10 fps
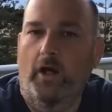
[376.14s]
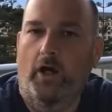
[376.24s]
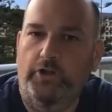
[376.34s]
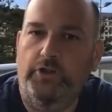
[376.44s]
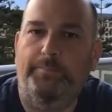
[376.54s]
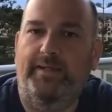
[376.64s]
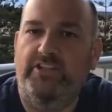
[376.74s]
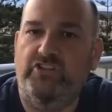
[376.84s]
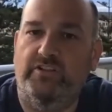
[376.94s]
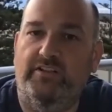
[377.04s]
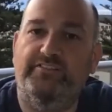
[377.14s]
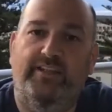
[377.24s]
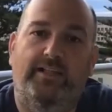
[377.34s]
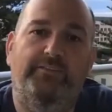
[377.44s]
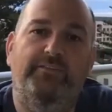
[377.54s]
occupational
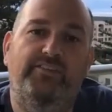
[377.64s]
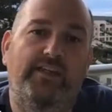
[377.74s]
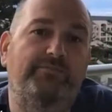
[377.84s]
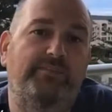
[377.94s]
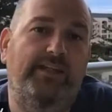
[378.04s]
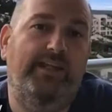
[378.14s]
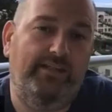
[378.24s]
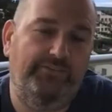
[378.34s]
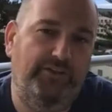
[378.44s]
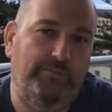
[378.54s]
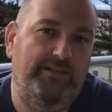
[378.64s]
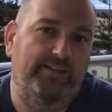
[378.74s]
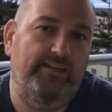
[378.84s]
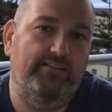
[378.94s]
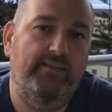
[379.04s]
safety and health
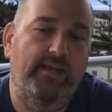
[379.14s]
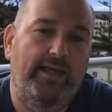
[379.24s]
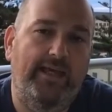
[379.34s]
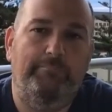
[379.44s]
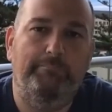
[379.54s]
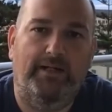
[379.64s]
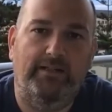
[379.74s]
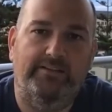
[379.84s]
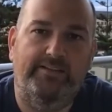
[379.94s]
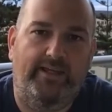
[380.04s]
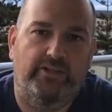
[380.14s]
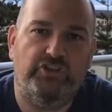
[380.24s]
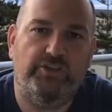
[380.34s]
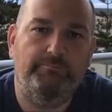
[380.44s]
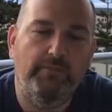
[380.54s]
committees in
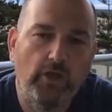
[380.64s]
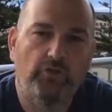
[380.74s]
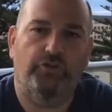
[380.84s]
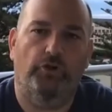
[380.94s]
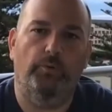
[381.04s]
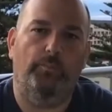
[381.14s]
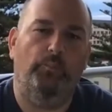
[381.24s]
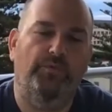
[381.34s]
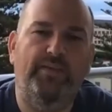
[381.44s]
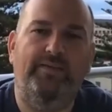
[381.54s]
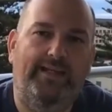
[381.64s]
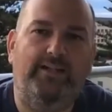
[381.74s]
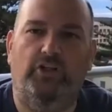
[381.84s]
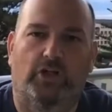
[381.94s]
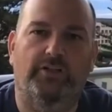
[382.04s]
Bangladesh. So within
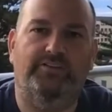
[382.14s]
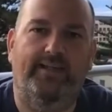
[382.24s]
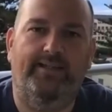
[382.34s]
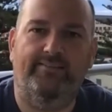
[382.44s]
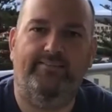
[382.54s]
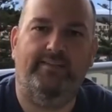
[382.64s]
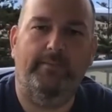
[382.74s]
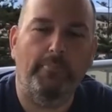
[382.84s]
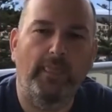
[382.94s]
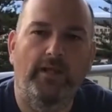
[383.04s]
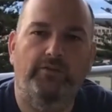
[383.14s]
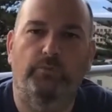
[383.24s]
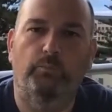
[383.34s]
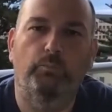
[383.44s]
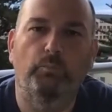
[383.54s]
that context,
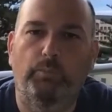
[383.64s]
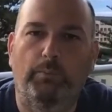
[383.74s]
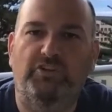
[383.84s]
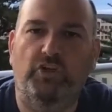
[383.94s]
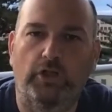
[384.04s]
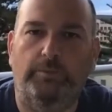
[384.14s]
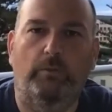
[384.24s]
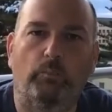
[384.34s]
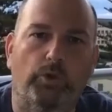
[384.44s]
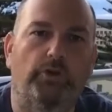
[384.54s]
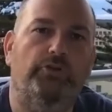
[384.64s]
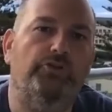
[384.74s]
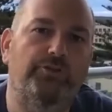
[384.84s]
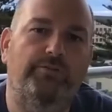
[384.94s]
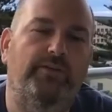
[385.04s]
when we talk about
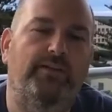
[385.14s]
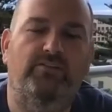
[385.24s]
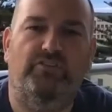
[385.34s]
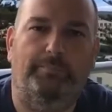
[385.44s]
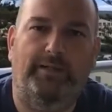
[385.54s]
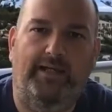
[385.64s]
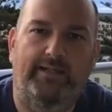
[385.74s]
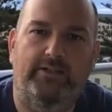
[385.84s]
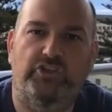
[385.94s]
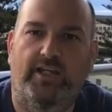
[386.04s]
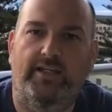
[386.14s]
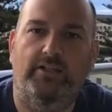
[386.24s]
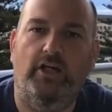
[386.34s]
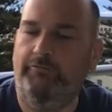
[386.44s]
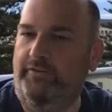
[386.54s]
worker-driven supply chain
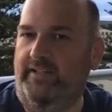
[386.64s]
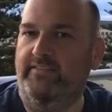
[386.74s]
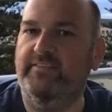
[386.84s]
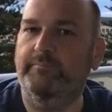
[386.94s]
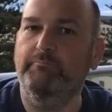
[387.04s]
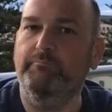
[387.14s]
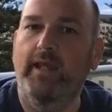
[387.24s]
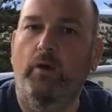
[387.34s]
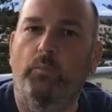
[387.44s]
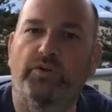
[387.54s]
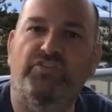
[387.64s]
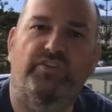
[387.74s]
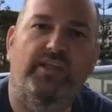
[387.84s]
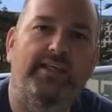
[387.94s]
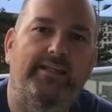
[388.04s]
governance, we're
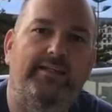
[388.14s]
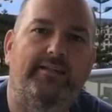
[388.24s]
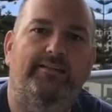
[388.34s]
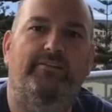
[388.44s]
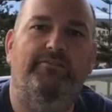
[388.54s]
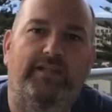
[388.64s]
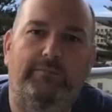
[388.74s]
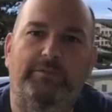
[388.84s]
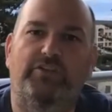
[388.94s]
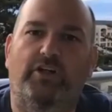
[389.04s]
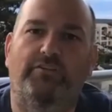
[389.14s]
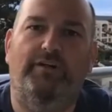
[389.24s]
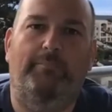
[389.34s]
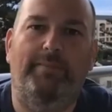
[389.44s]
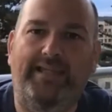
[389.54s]
seeing the development of
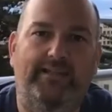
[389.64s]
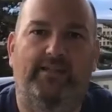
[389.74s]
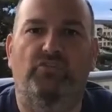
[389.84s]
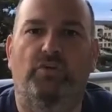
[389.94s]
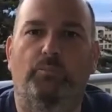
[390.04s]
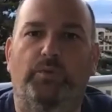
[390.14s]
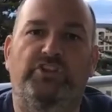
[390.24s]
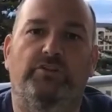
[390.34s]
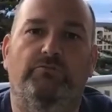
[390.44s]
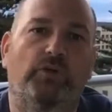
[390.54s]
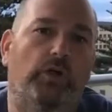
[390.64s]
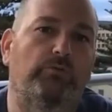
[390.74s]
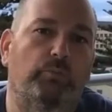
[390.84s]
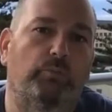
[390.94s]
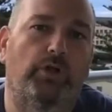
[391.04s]
a mechanism which
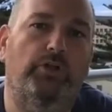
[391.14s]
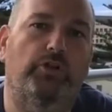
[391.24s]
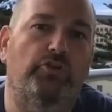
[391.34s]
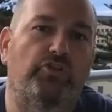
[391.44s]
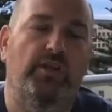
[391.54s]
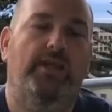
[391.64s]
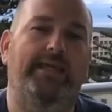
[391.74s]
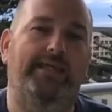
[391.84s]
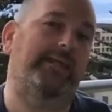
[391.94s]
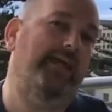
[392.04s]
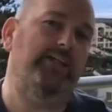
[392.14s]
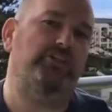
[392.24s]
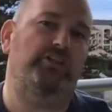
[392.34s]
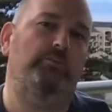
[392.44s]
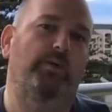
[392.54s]
involves workers
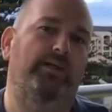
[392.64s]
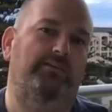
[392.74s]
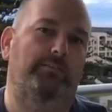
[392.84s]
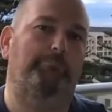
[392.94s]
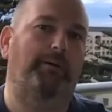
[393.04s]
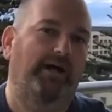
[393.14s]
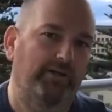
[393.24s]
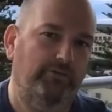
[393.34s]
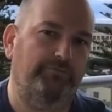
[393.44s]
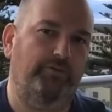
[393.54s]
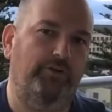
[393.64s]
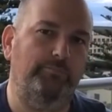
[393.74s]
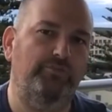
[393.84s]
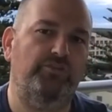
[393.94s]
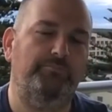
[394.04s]
engaging with the buyer
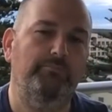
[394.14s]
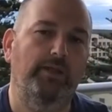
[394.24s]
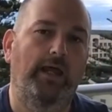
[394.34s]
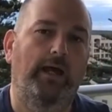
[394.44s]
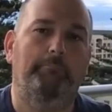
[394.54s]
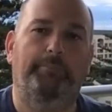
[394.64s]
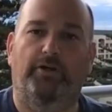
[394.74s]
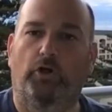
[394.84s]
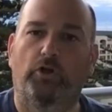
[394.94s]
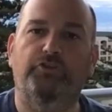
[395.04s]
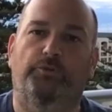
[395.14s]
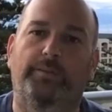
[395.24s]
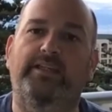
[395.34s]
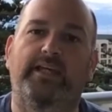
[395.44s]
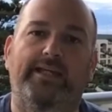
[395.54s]
firms, but also
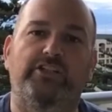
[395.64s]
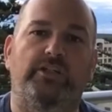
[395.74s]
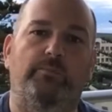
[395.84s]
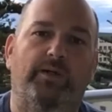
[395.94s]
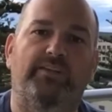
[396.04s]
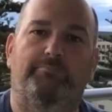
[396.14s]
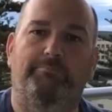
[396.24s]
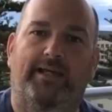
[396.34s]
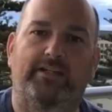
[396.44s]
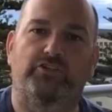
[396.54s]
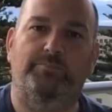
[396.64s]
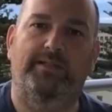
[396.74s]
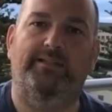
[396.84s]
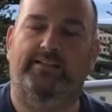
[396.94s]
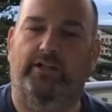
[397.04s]
engaging with
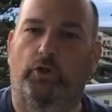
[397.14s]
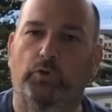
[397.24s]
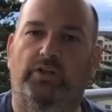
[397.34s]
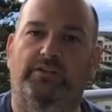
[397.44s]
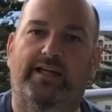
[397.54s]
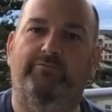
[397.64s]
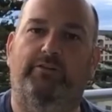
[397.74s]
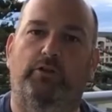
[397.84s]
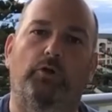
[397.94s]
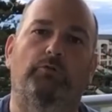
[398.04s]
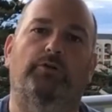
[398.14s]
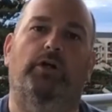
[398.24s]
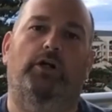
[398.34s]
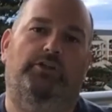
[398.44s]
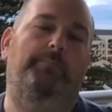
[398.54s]
management at the local level over
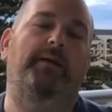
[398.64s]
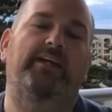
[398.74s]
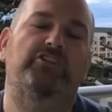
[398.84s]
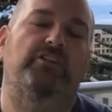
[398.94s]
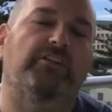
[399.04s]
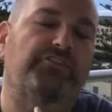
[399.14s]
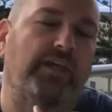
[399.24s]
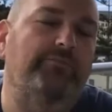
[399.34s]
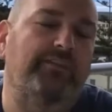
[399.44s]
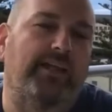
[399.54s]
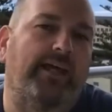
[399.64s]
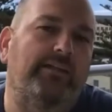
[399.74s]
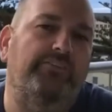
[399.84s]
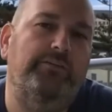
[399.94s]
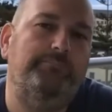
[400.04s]
occupational safety and
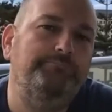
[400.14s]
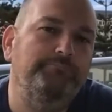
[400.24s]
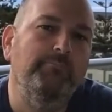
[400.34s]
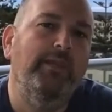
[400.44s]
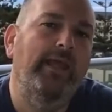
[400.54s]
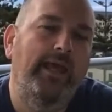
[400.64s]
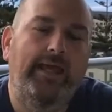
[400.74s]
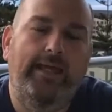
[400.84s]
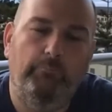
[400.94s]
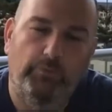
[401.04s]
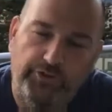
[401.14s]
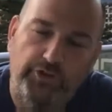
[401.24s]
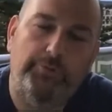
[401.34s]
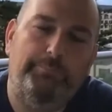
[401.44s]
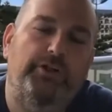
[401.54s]
health. In one of the
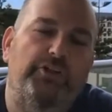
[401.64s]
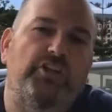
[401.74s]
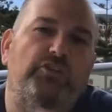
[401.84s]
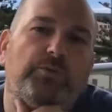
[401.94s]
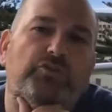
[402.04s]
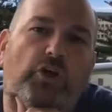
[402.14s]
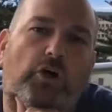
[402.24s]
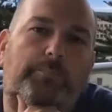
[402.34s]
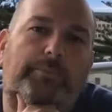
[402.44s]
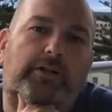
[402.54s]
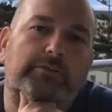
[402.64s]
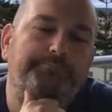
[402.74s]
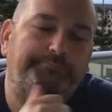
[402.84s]
other projects we draw upon,